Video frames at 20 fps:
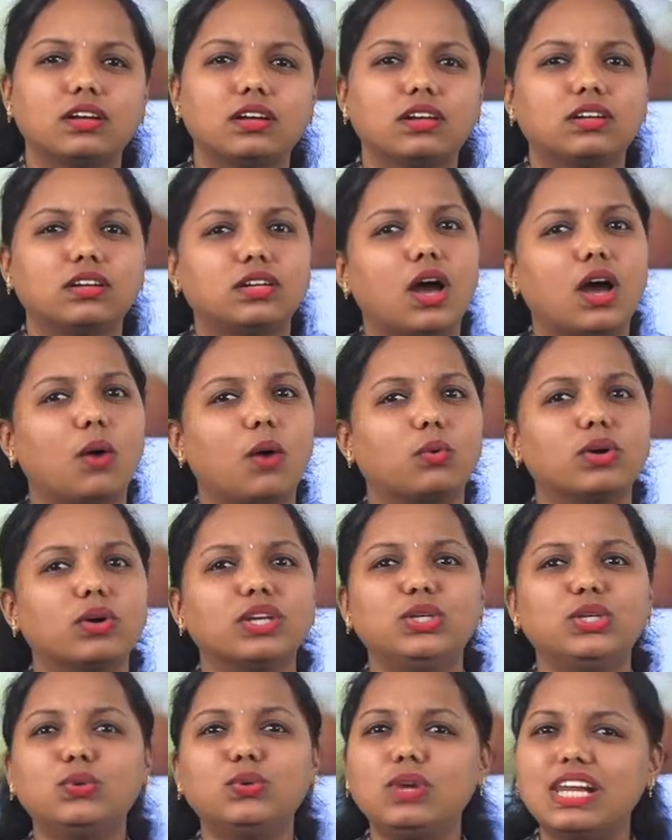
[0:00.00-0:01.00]
Now,
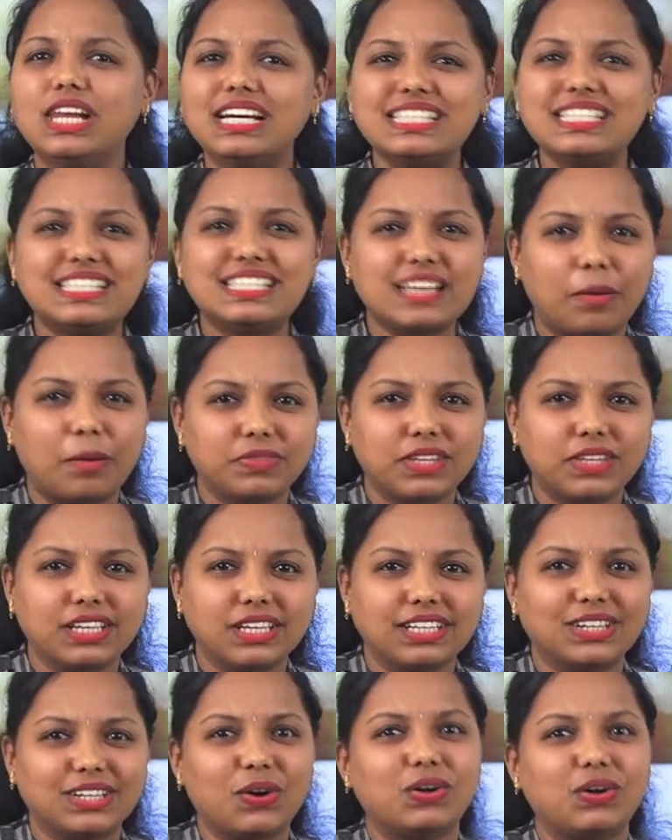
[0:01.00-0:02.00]
you learn something
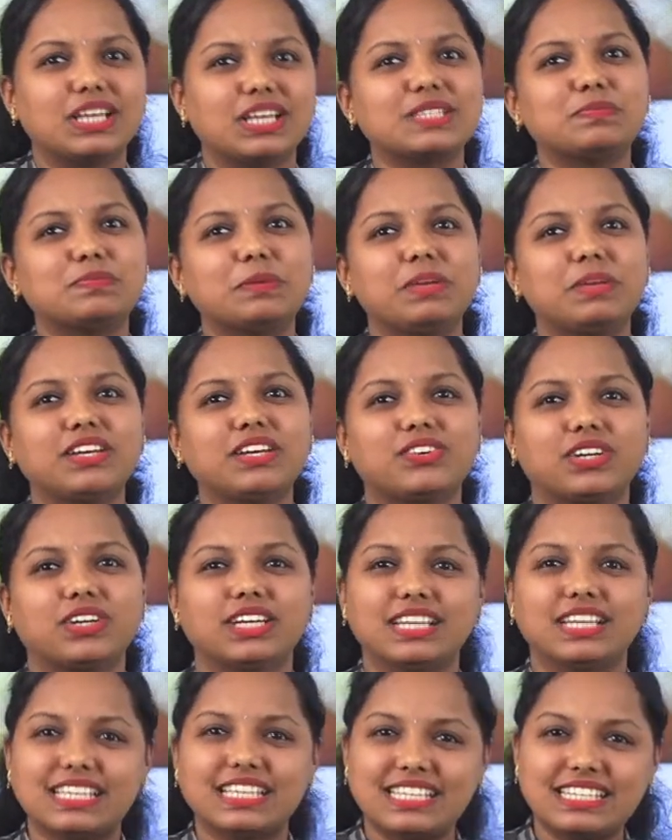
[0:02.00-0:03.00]
called as mimicry,
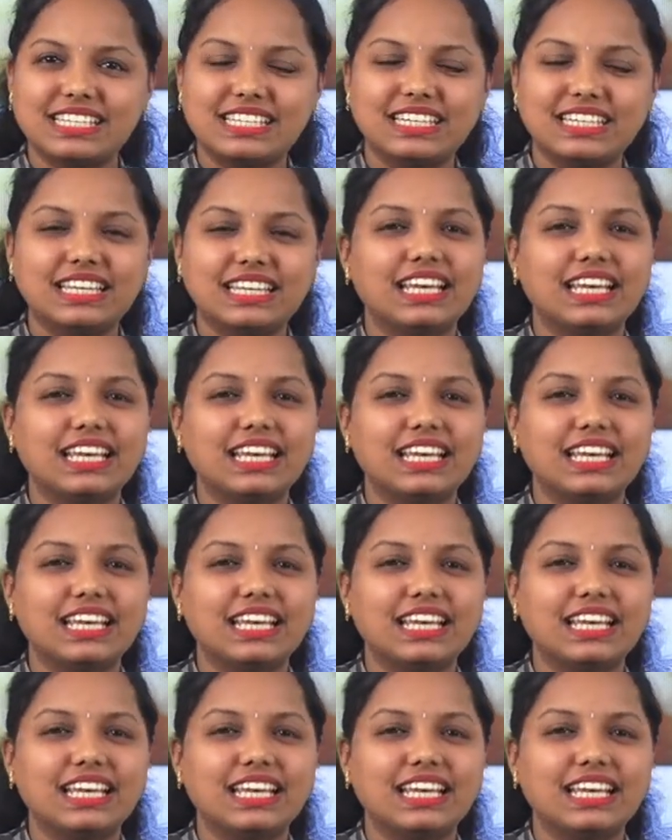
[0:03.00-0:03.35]
isn't it?